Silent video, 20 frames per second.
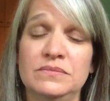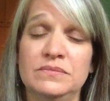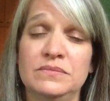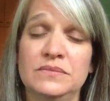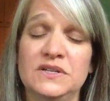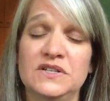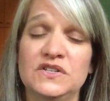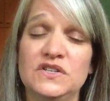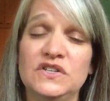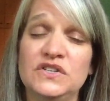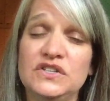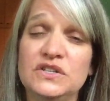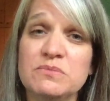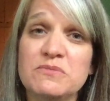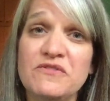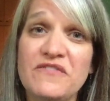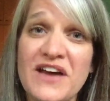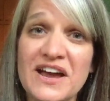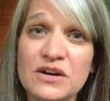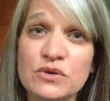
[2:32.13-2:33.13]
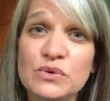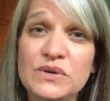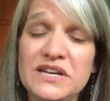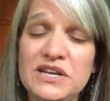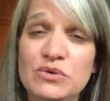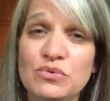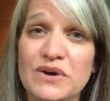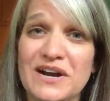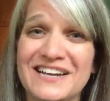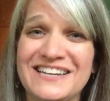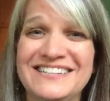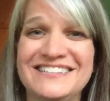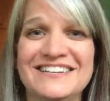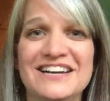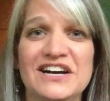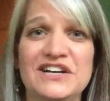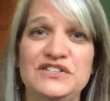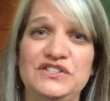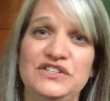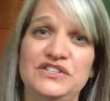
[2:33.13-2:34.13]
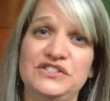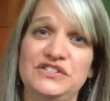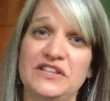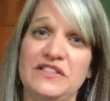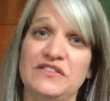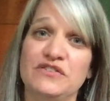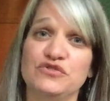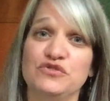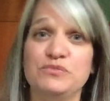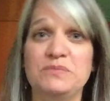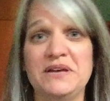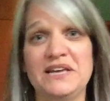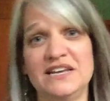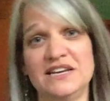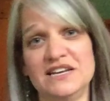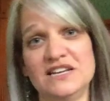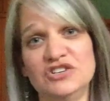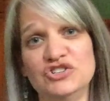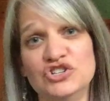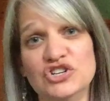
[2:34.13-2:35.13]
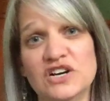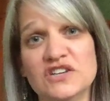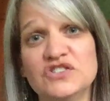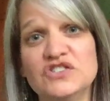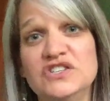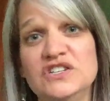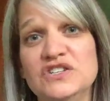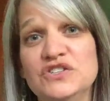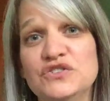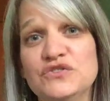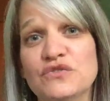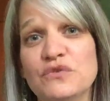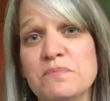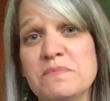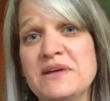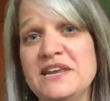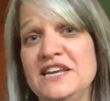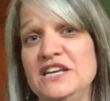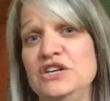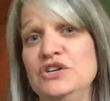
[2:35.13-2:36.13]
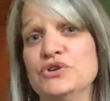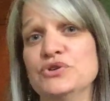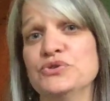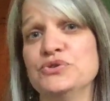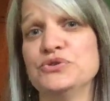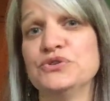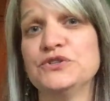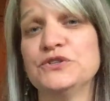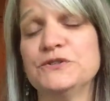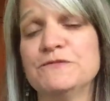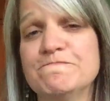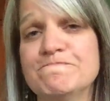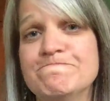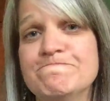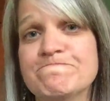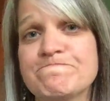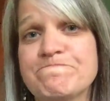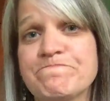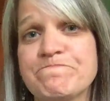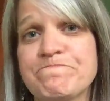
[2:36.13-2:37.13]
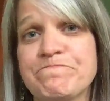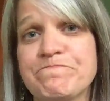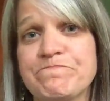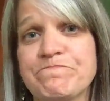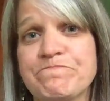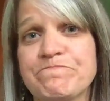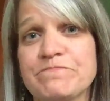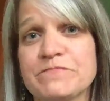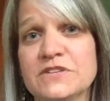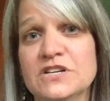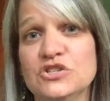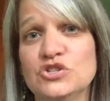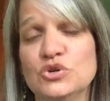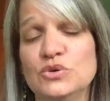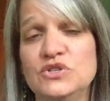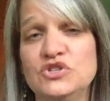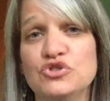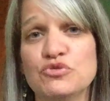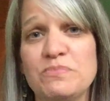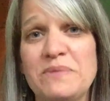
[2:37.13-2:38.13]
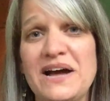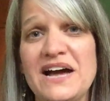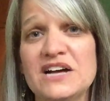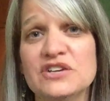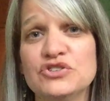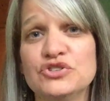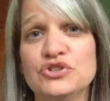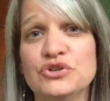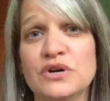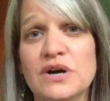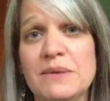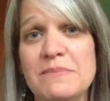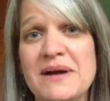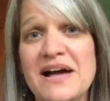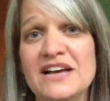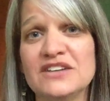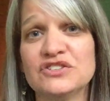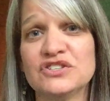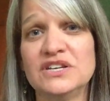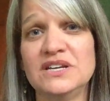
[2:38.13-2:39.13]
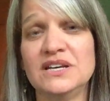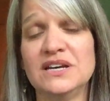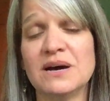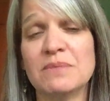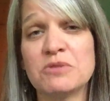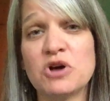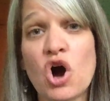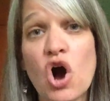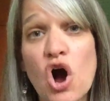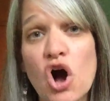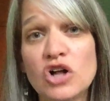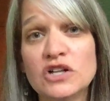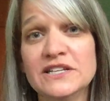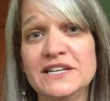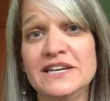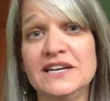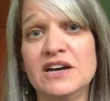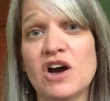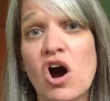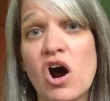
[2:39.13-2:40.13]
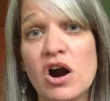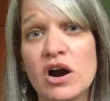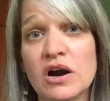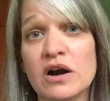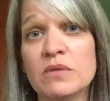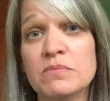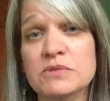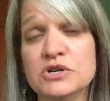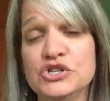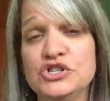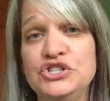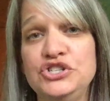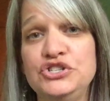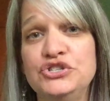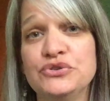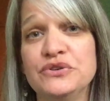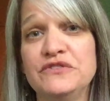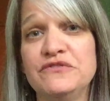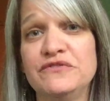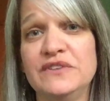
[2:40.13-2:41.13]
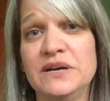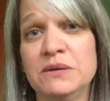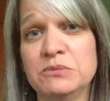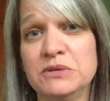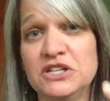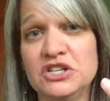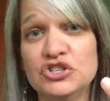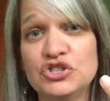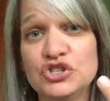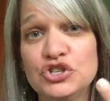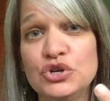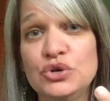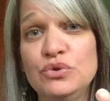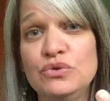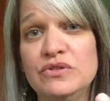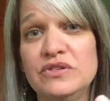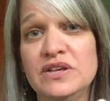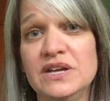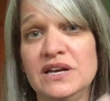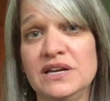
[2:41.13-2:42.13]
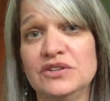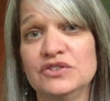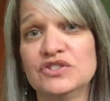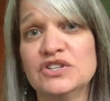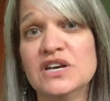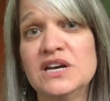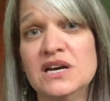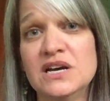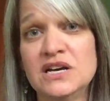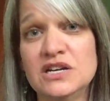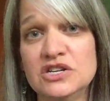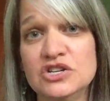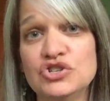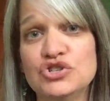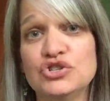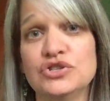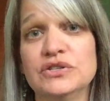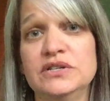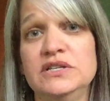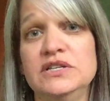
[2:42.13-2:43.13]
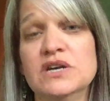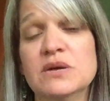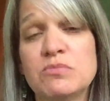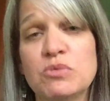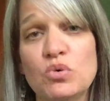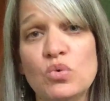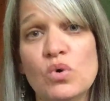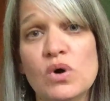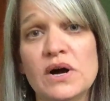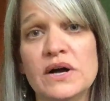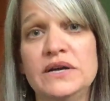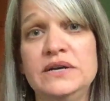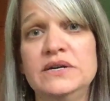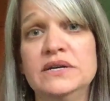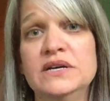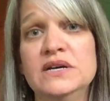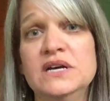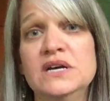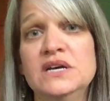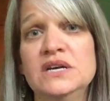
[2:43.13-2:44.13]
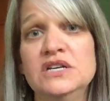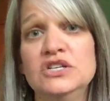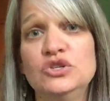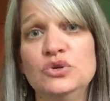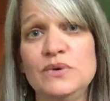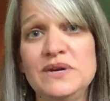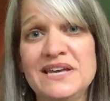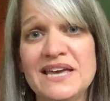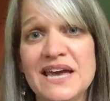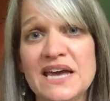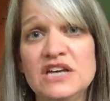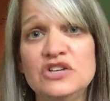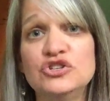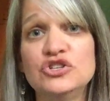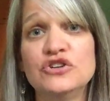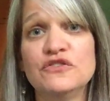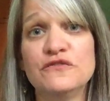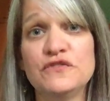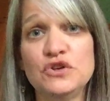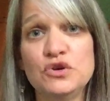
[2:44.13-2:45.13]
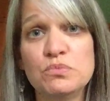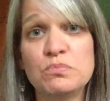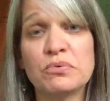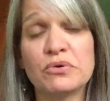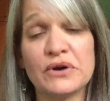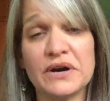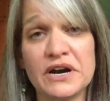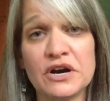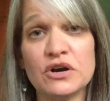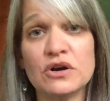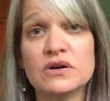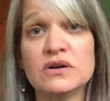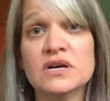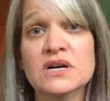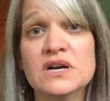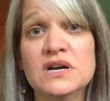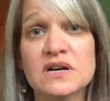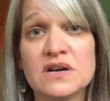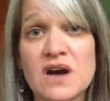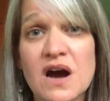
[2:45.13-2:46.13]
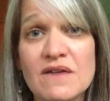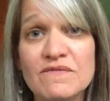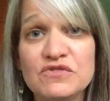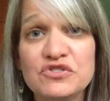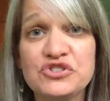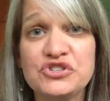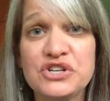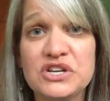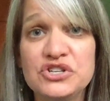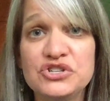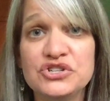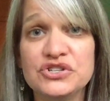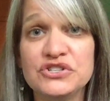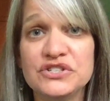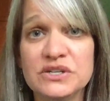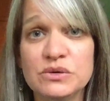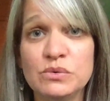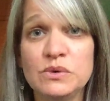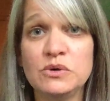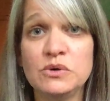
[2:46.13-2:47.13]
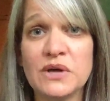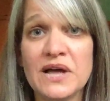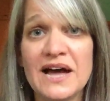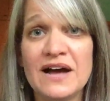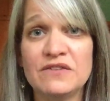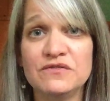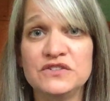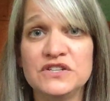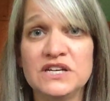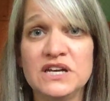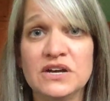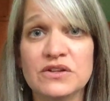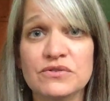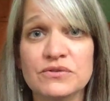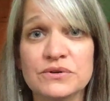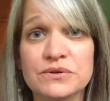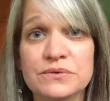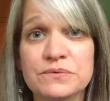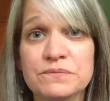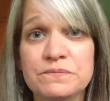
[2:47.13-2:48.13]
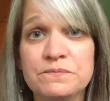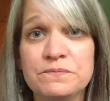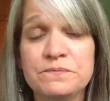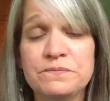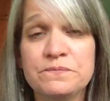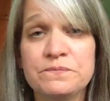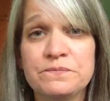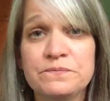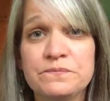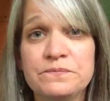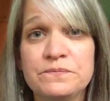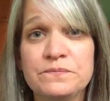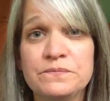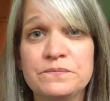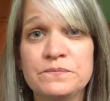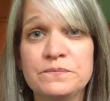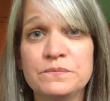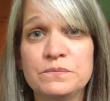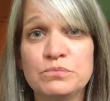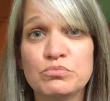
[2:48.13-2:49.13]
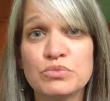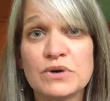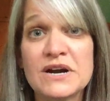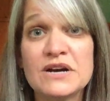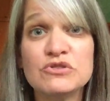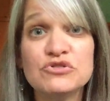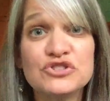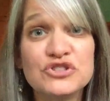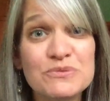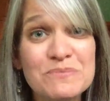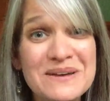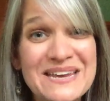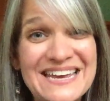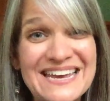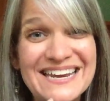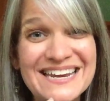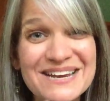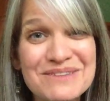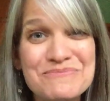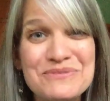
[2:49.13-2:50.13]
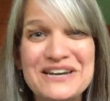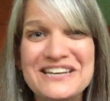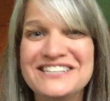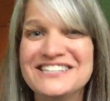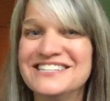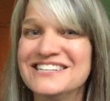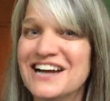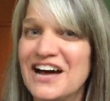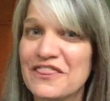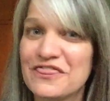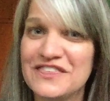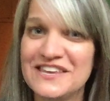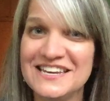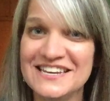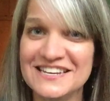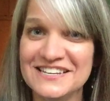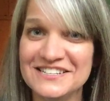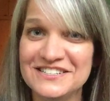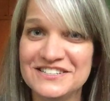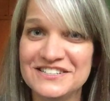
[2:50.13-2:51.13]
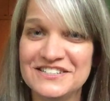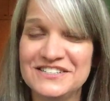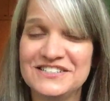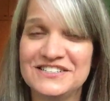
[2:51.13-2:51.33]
But a system of equity recognizes that there's been injustice for many years. So, as your pastor, I'm calling our Mercy Street family to two things initially. Number one, to engage in a few prayer conversations that we will have together. Prayer is the beginning, but is not the end.